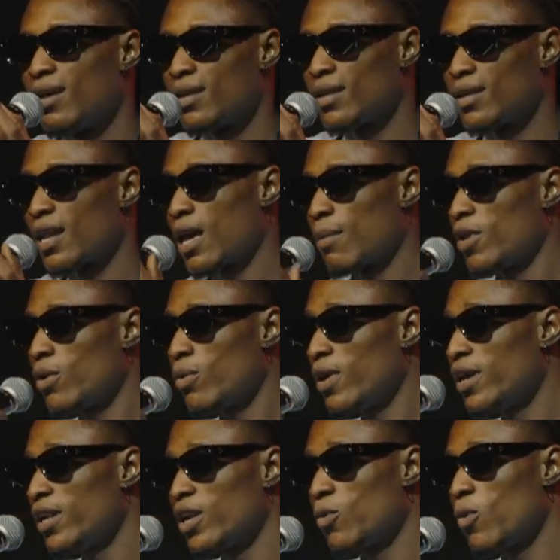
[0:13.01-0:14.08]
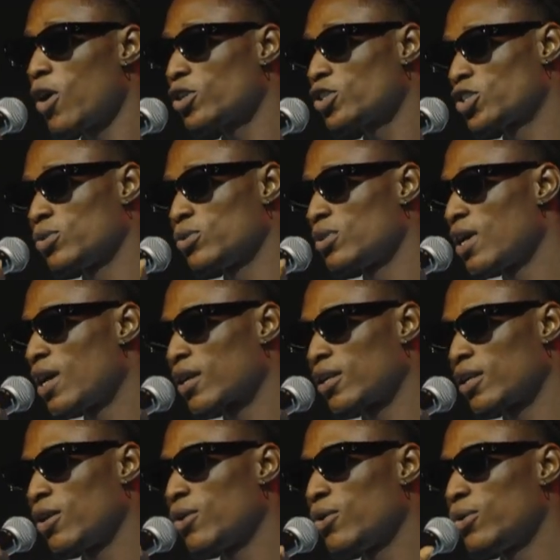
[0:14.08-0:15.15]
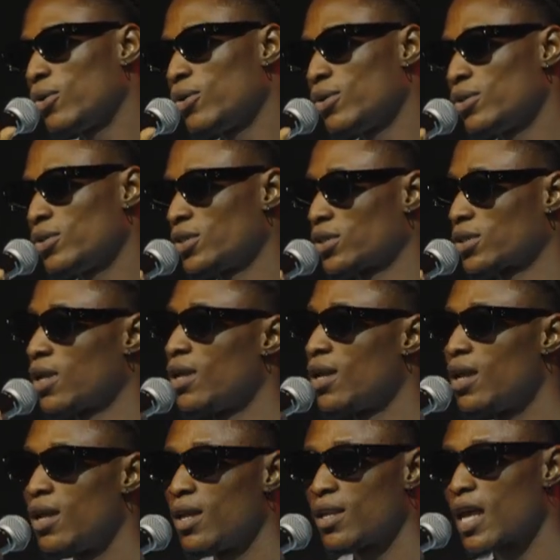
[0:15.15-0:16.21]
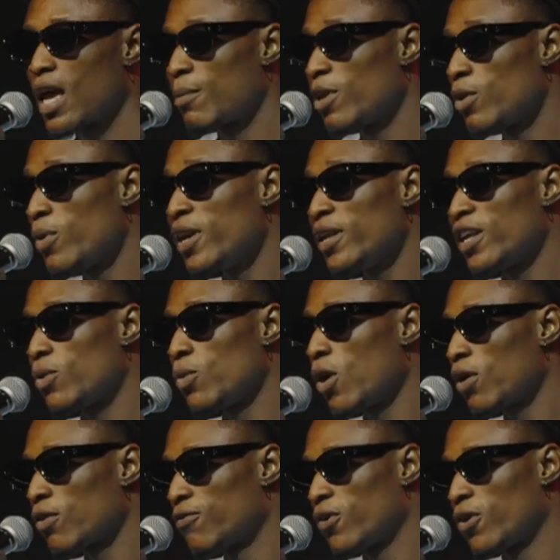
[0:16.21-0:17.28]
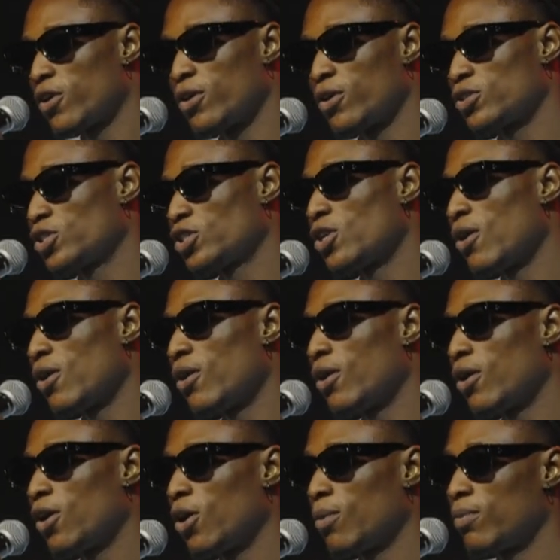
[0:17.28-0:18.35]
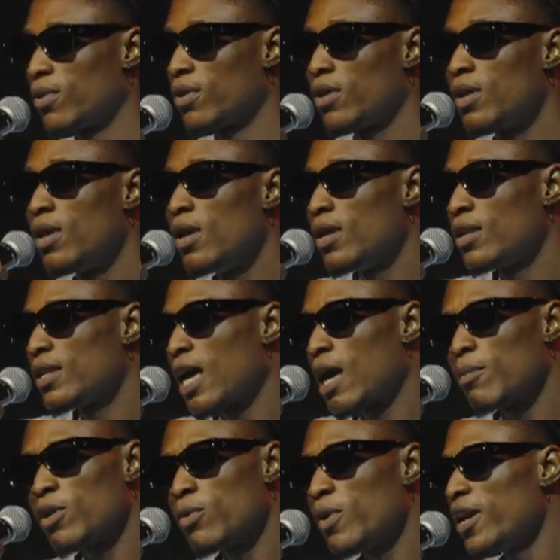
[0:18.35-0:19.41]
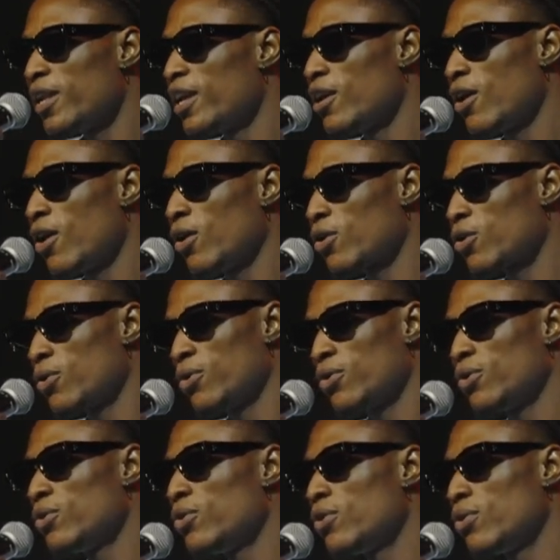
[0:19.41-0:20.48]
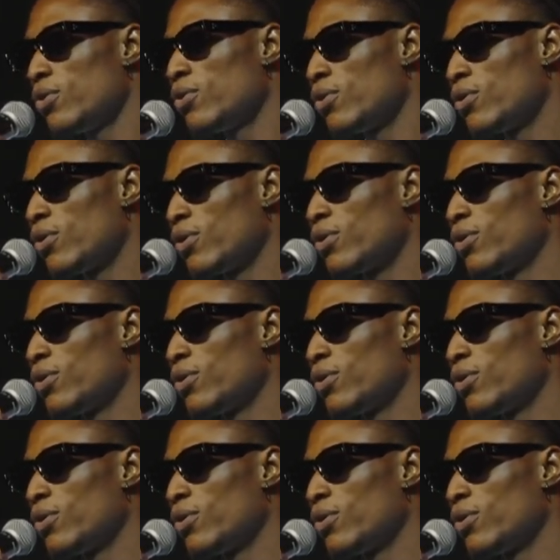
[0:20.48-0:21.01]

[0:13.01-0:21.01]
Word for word: Na me where they wash una clothes. Na me where they work for your shop. Na me where they hawk una no.